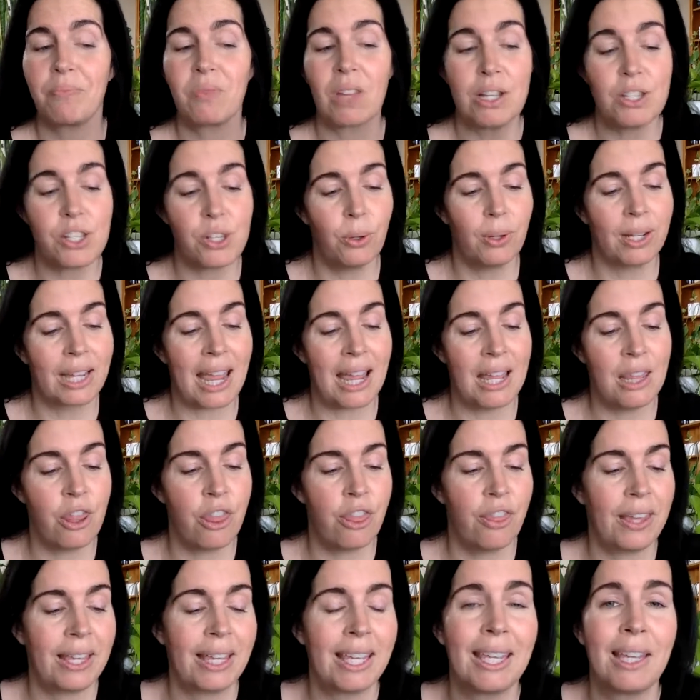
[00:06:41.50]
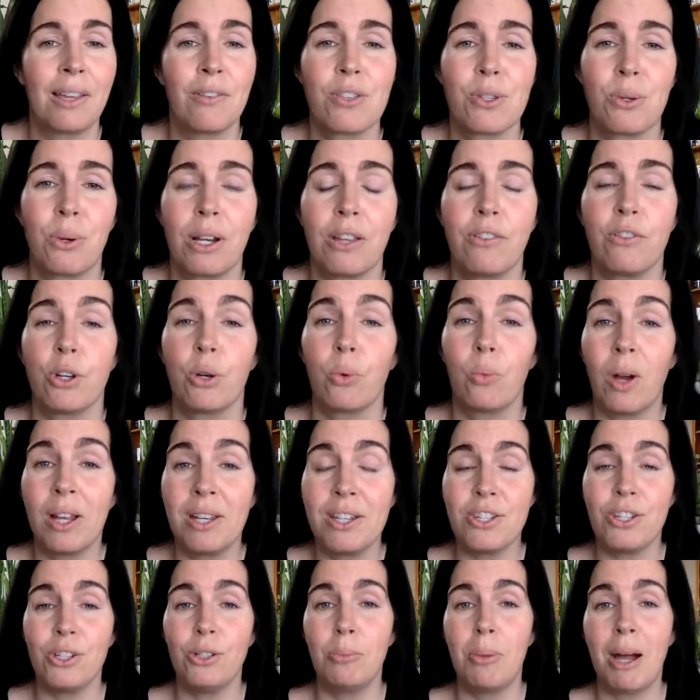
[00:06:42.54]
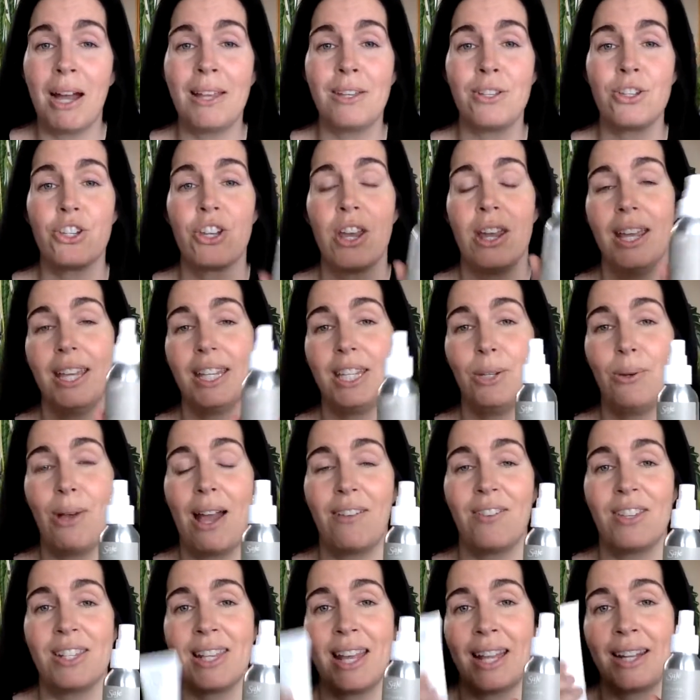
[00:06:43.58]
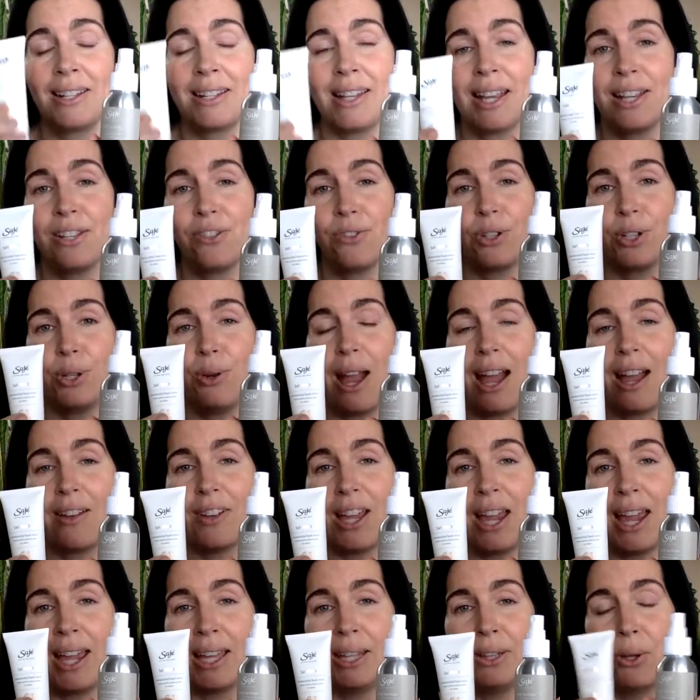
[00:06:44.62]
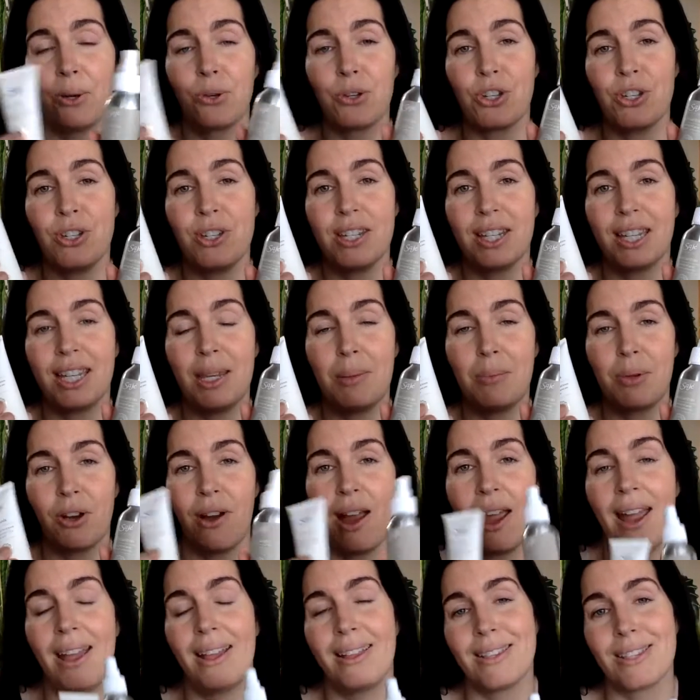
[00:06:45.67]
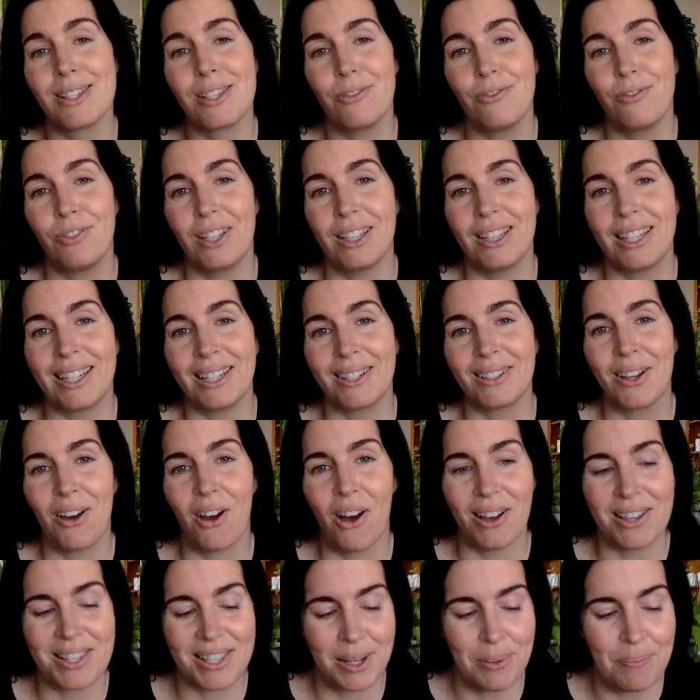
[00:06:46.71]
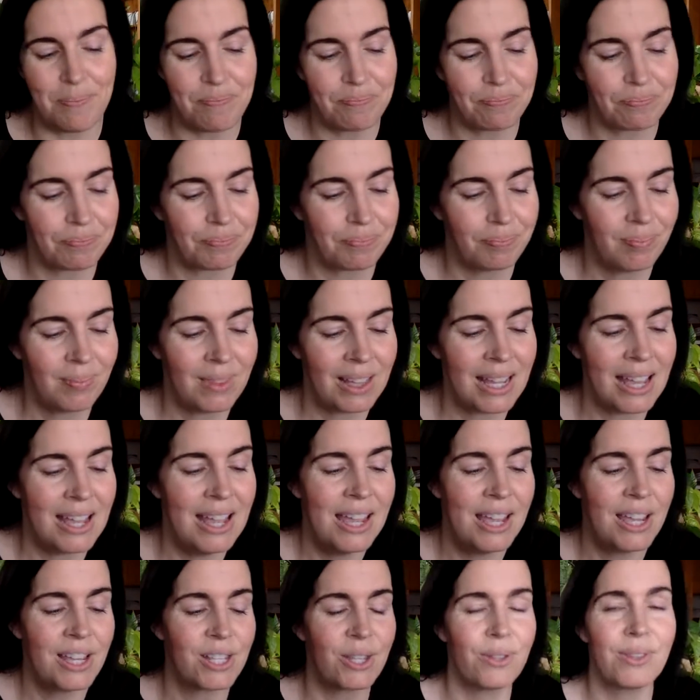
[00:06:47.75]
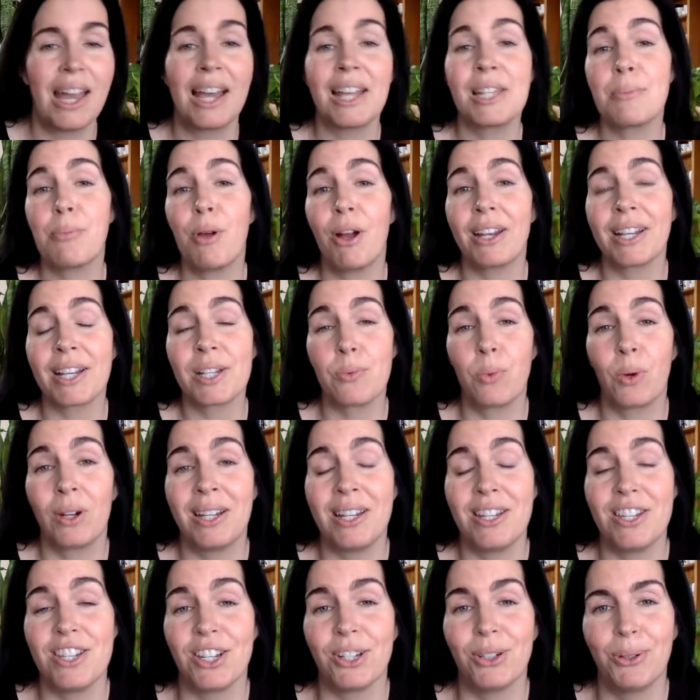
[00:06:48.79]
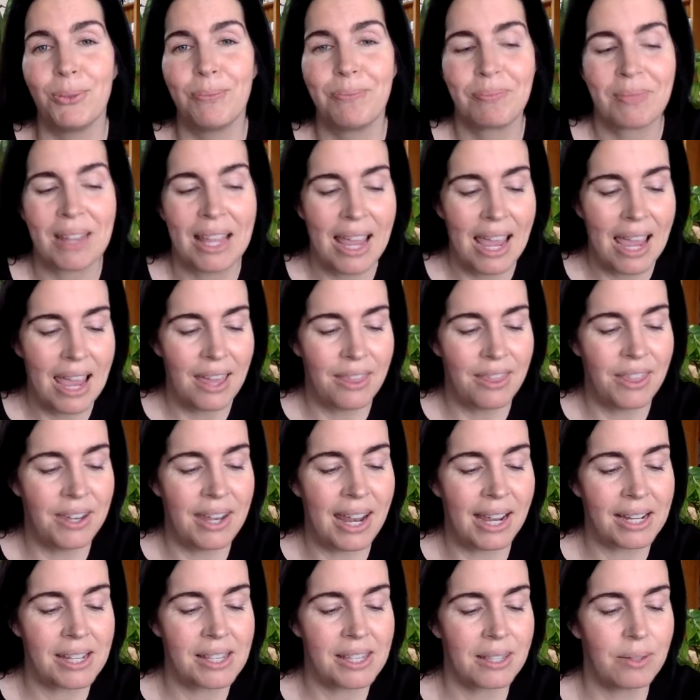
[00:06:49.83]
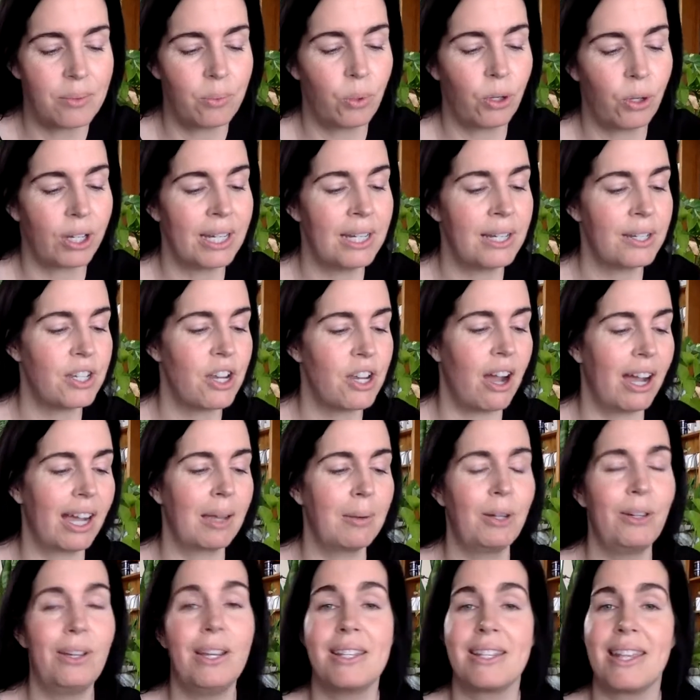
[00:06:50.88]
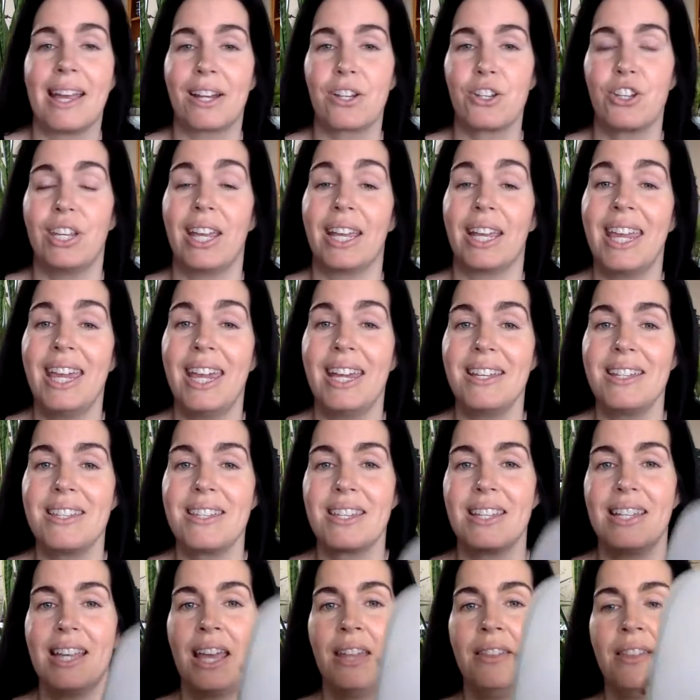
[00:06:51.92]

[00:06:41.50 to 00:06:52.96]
So again, thinking of sort of your 1-2 punch, you have a sanitizer, you have a hand lotion to keep your hands feeling awesome. So that's products 1 and 2. The next we're going to talk about is actually a kit, and